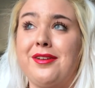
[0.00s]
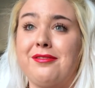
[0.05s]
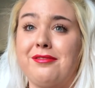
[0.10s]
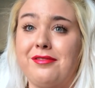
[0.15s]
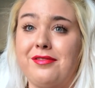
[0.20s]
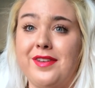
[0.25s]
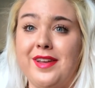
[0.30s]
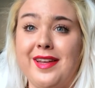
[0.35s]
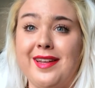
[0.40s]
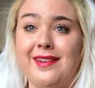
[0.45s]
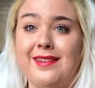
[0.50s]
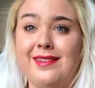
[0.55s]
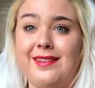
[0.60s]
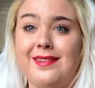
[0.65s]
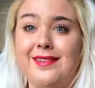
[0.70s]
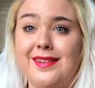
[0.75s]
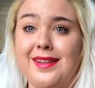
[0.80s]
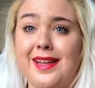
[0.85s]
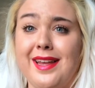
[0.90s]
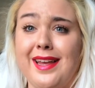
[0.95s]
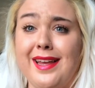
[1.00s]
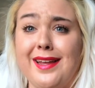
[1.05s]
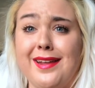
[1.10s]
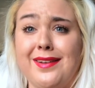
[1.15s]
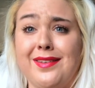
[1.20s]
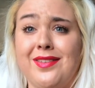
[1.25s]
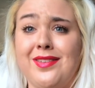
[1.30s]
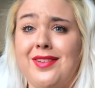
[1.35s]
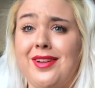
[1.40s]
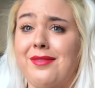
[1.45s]
Vince,
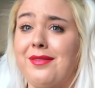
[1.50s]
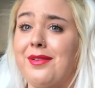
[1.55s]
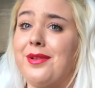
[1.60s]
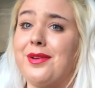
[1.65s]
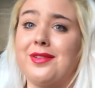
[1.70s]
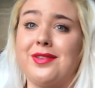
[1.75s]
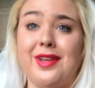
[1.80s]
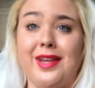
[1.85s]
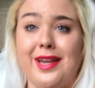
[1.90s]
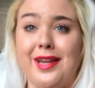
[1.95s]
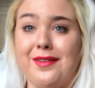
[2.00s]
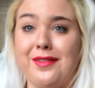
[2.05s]
and stuff that looks like